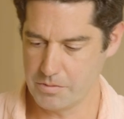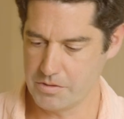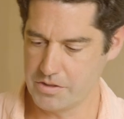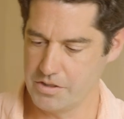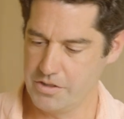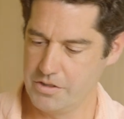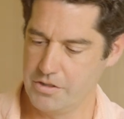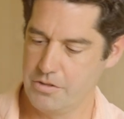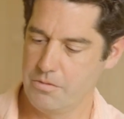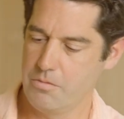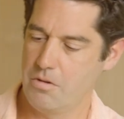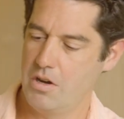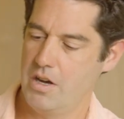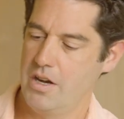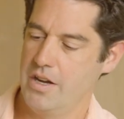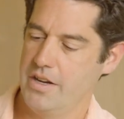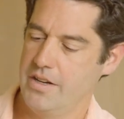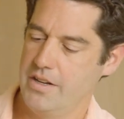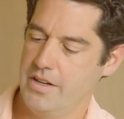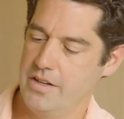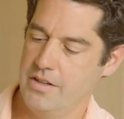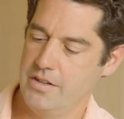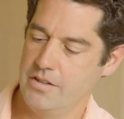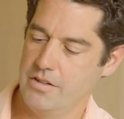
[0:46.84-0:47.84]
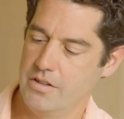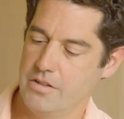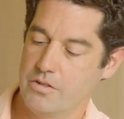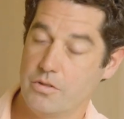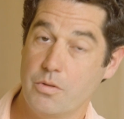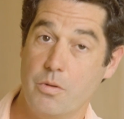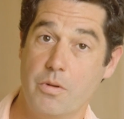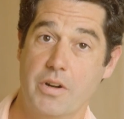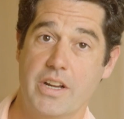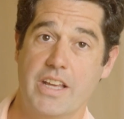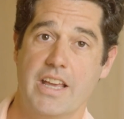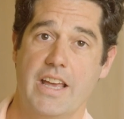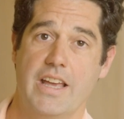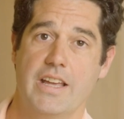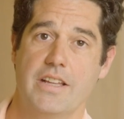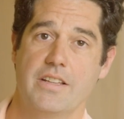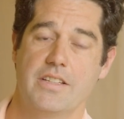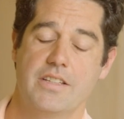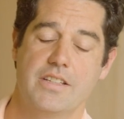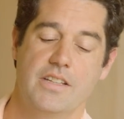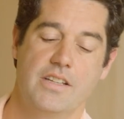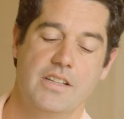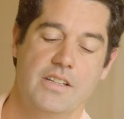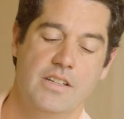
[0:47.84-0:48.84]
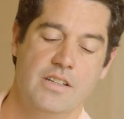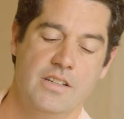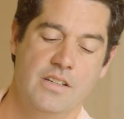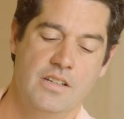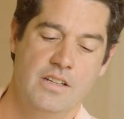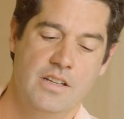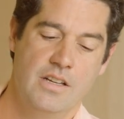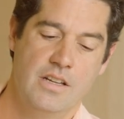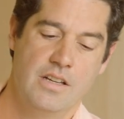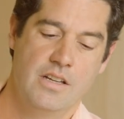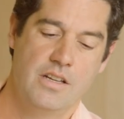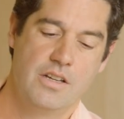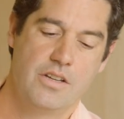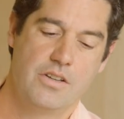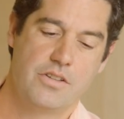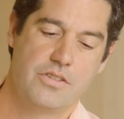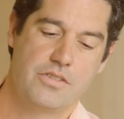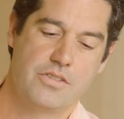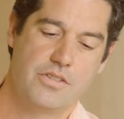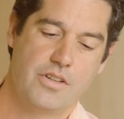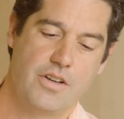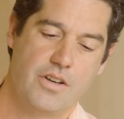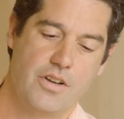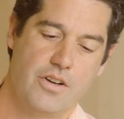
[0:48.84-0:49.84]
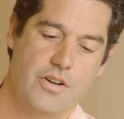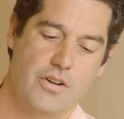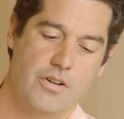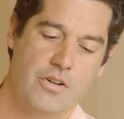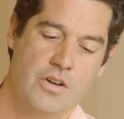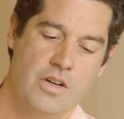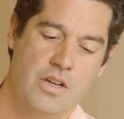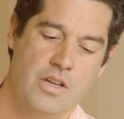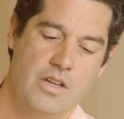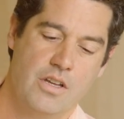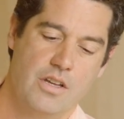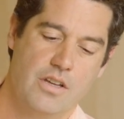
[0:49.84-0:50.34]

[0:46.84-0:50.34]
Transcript: was a new wine in 2018, so